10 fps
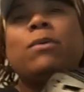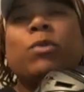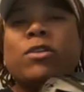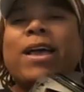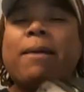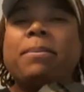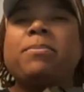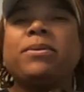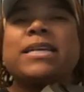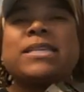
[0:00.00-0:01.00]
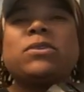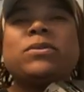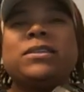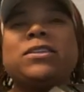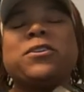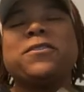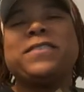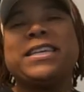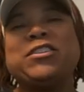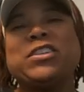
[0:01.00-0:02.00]
when you have people that sew into your
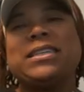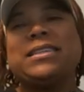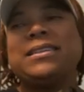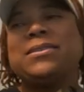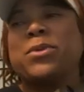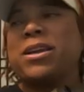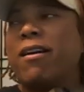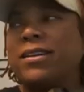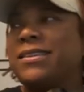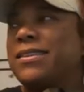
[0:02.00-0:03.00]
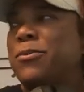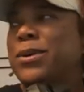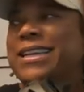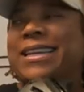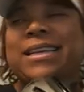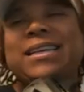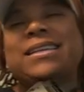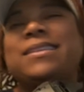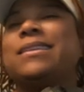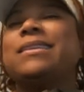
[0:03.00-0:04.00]
vision, regardless of what it
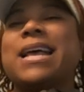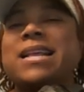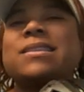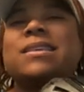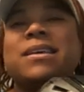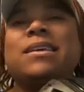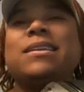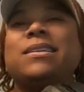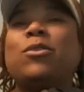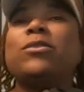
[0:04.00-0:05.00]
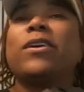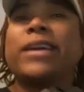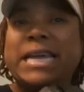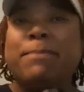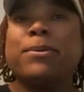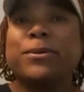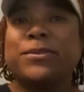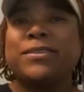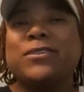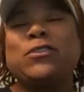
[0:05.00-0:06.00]
is, that's good. Those are
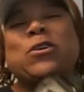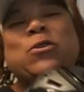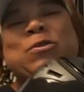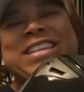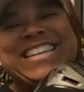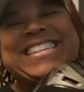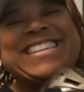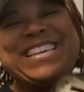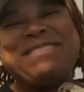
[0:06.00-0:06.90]
keepers. So he's a